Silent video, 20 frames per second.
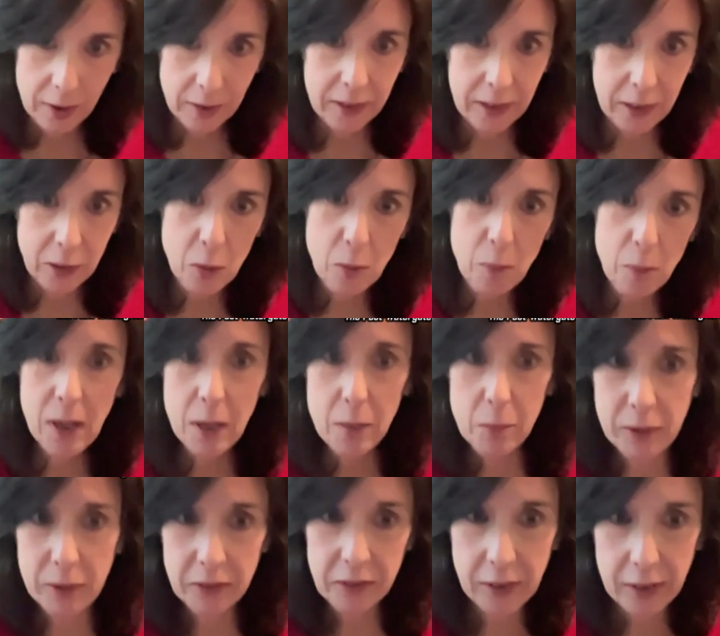They don't
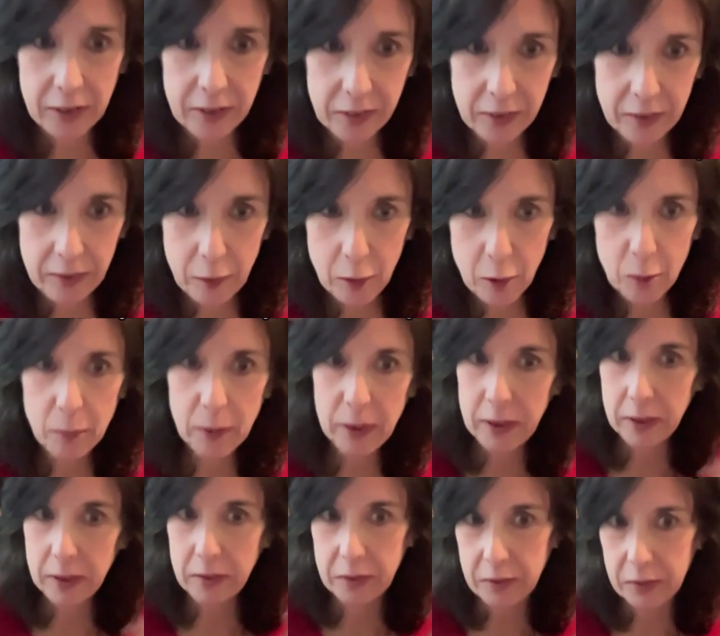publicize it though,
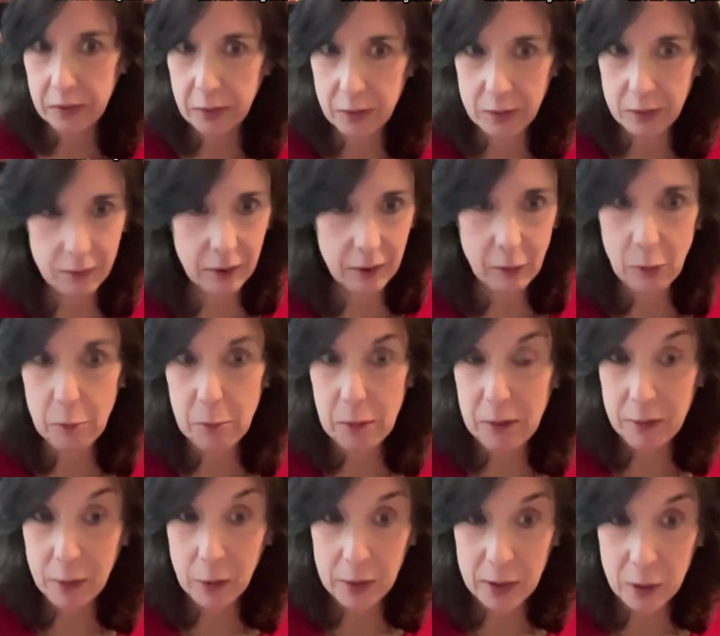because it would be
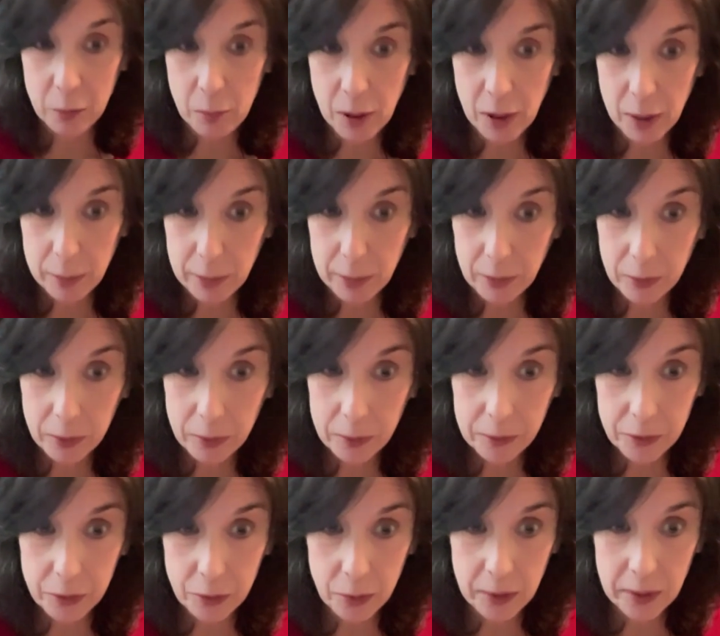very unpopular
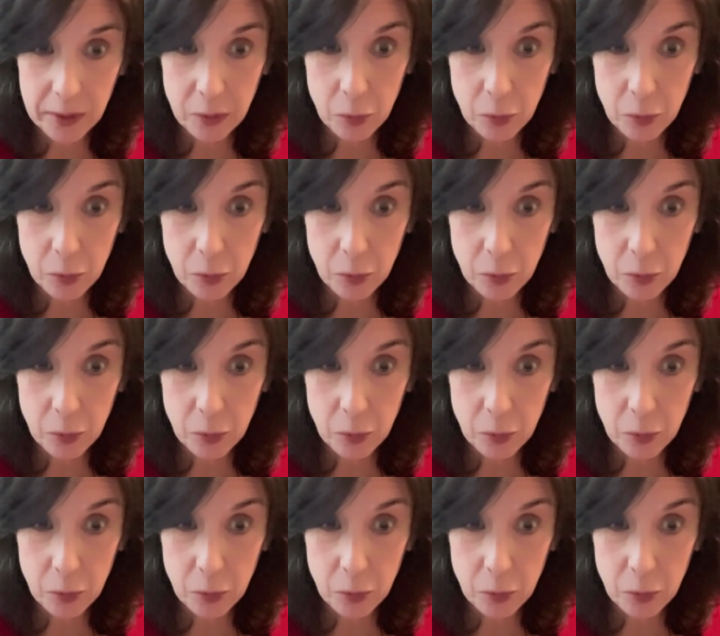during the